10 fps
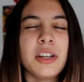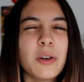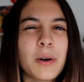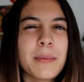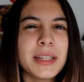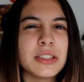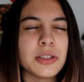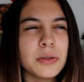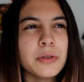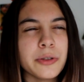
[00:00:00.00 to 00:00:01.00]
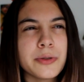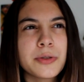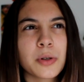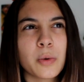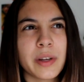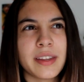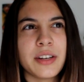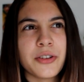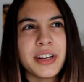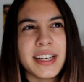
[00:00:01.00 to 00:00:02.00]
You don't want to be too neutral
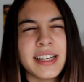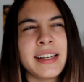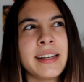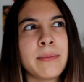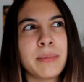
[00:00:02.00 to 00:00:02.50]
within your EE,